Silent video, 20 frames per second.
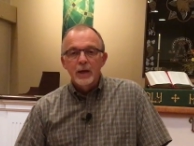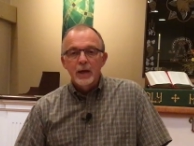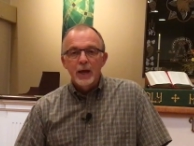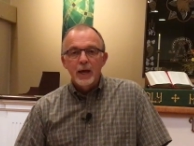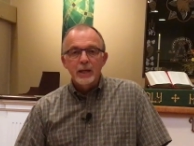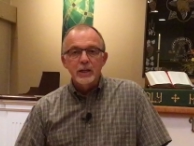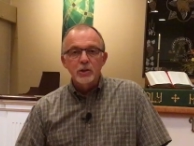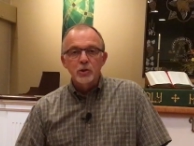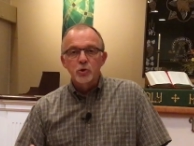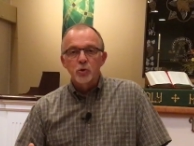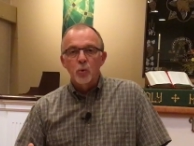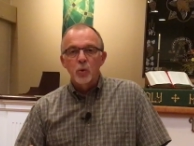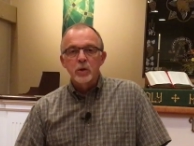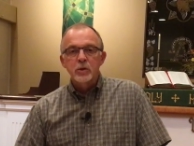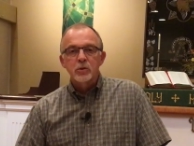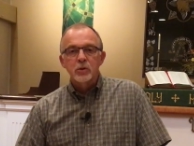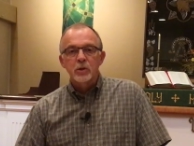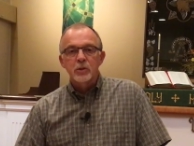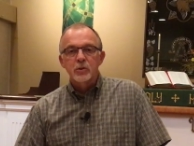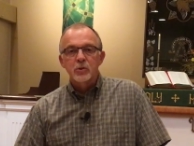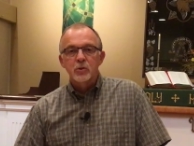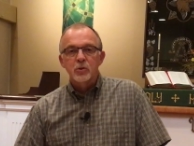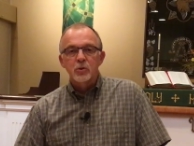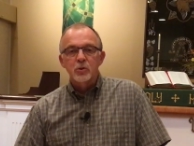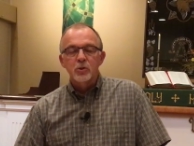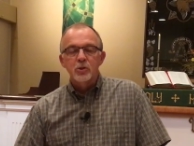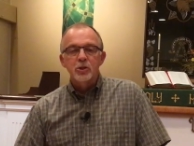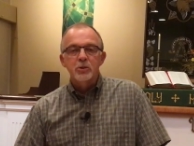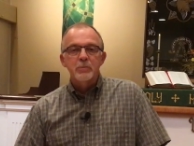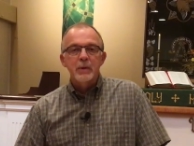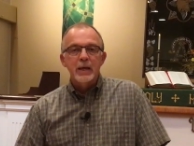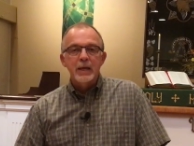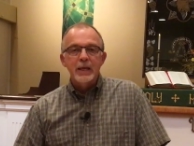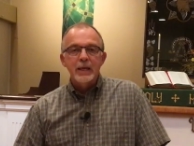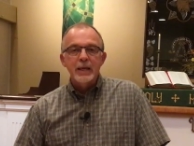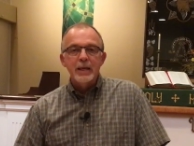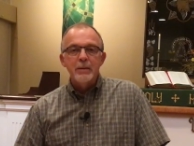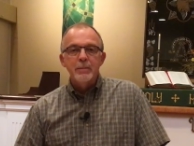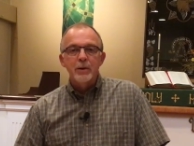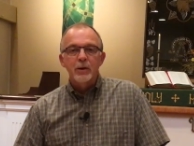any joys or concerns, you may
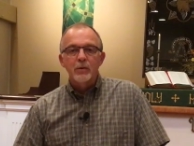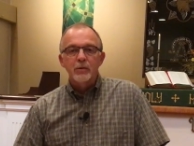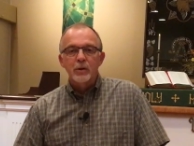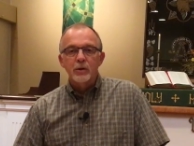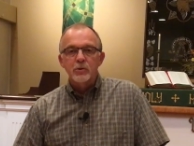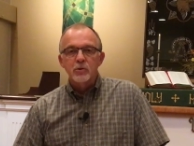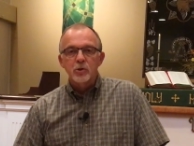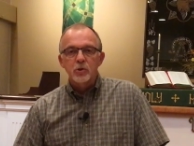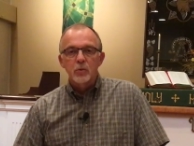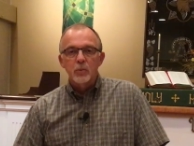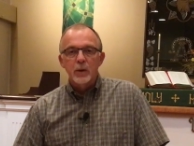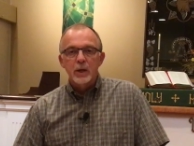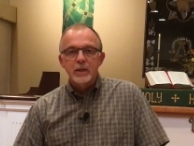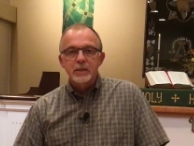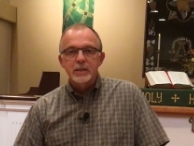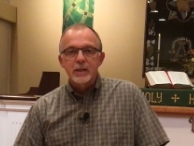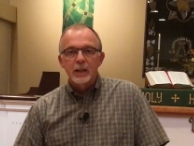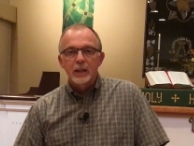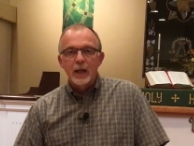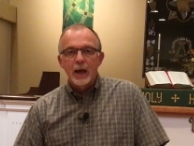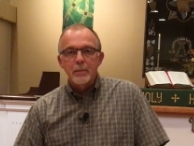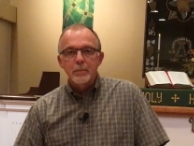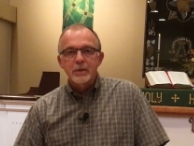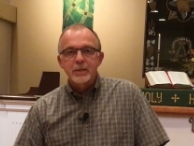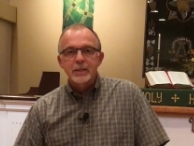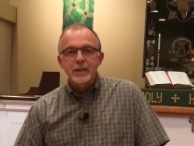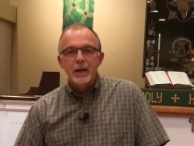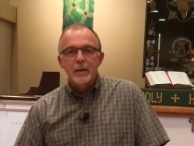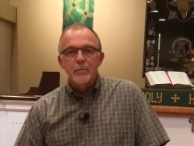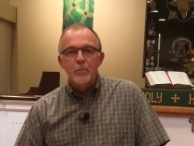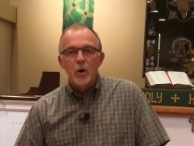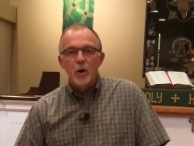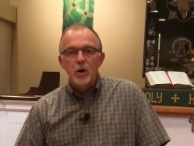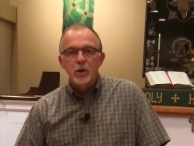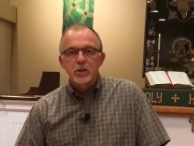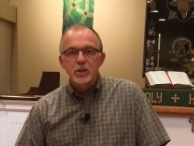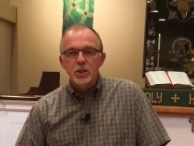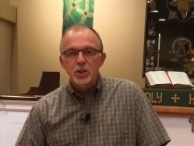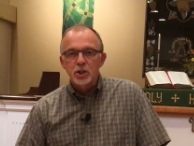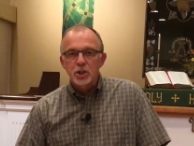email those to us at
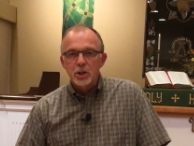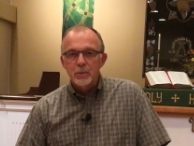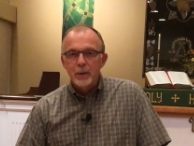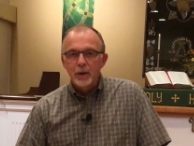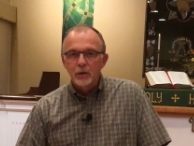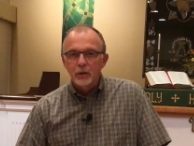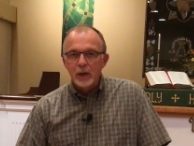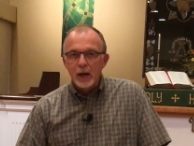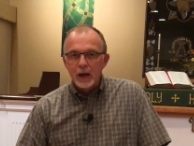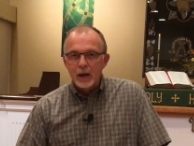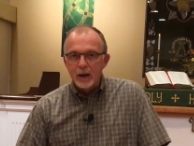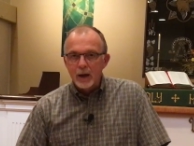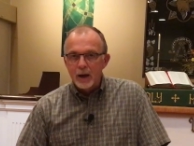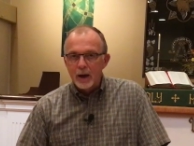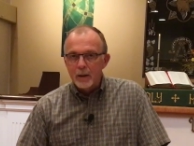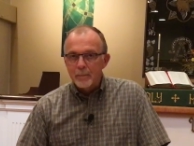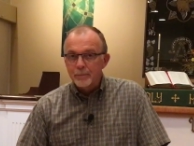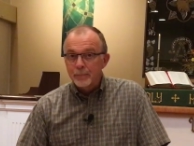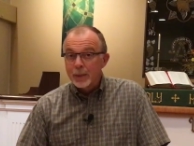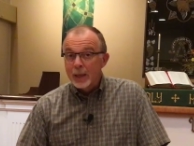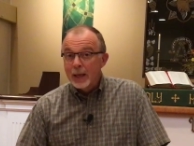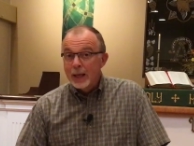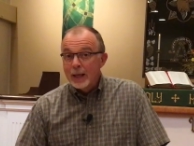limastmarks at gmail.com.